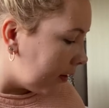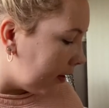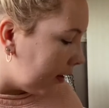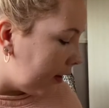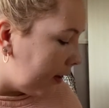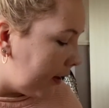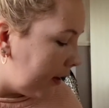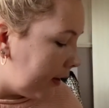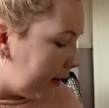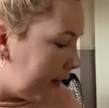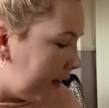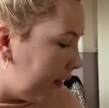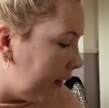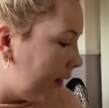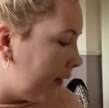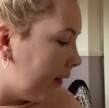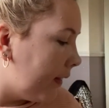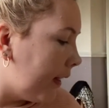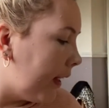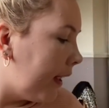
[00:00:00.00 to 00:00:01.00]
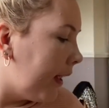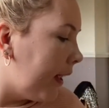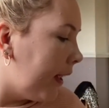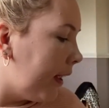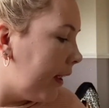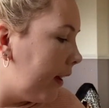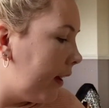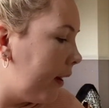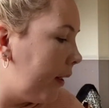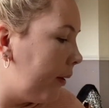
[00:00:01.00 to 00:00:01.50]
And
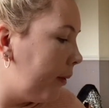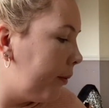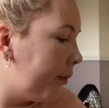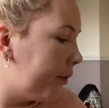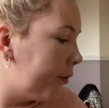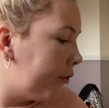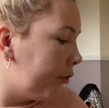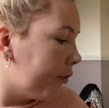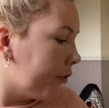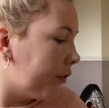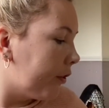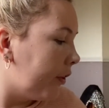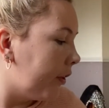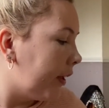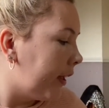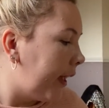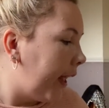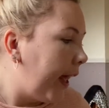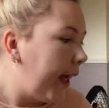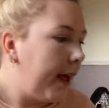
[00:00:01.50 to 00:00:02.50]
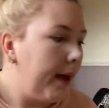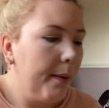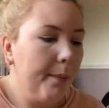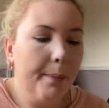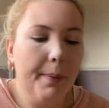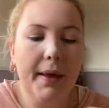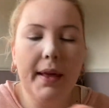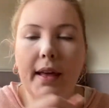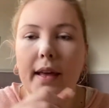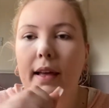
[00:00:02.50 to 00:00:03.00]
then I'm just gonna get a
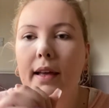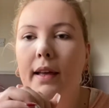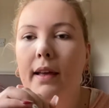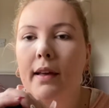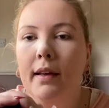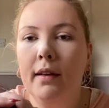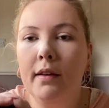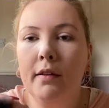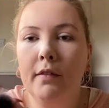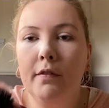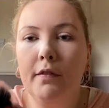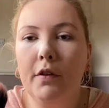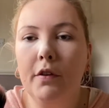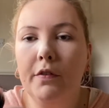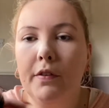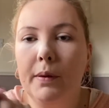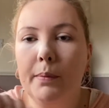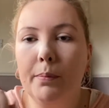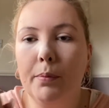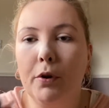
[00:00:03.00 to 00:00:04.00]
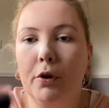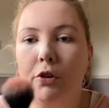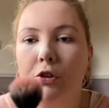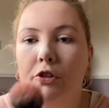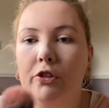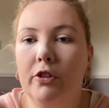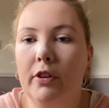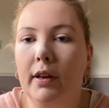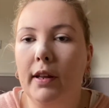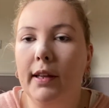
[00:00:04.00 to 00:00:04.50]
big fluffy
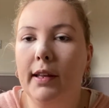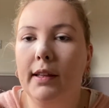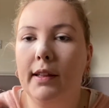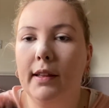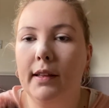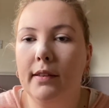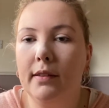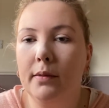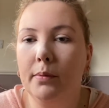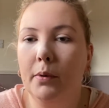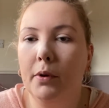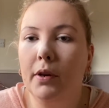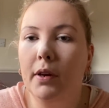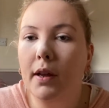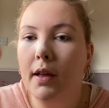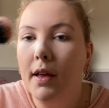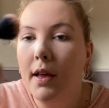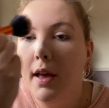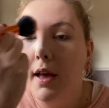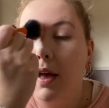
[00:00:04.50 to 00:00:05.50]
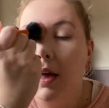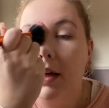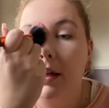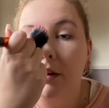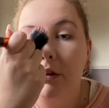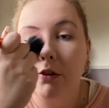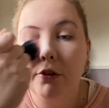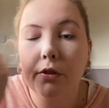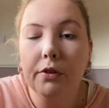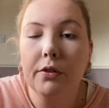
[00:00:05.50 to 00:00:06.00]
brush like this one and
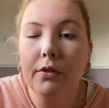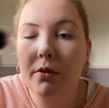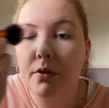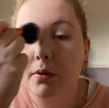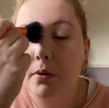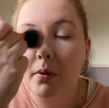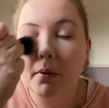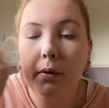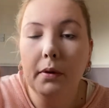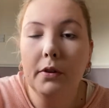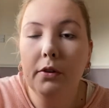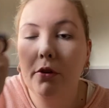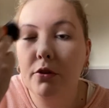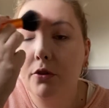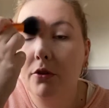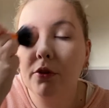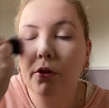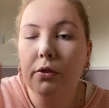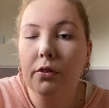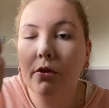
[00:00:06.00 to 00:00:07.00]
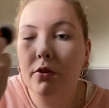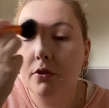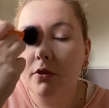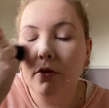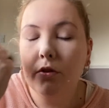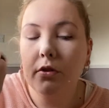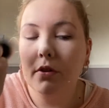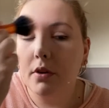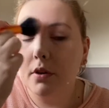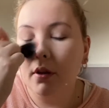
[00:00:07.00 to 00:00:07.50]
just
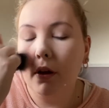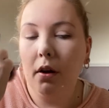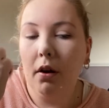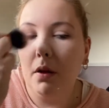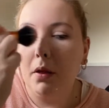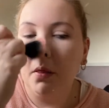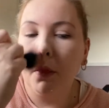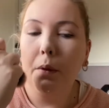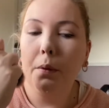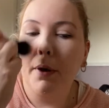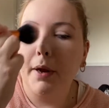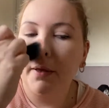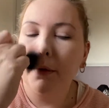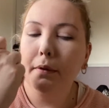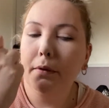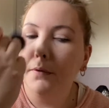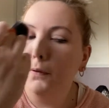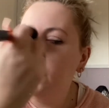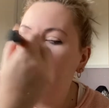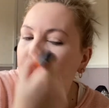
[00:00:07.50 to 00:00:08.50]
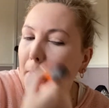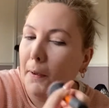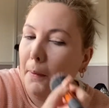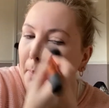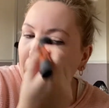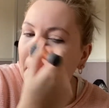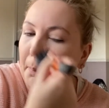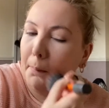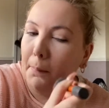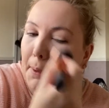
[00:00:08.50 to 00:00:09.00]
dust all the rest of that
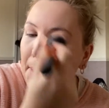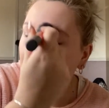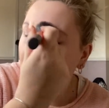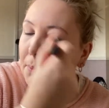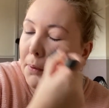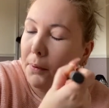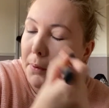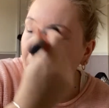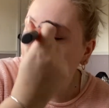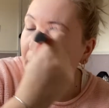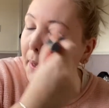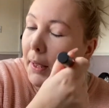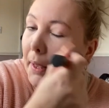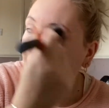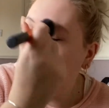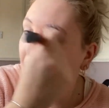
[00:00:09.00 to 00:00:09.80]
powder away.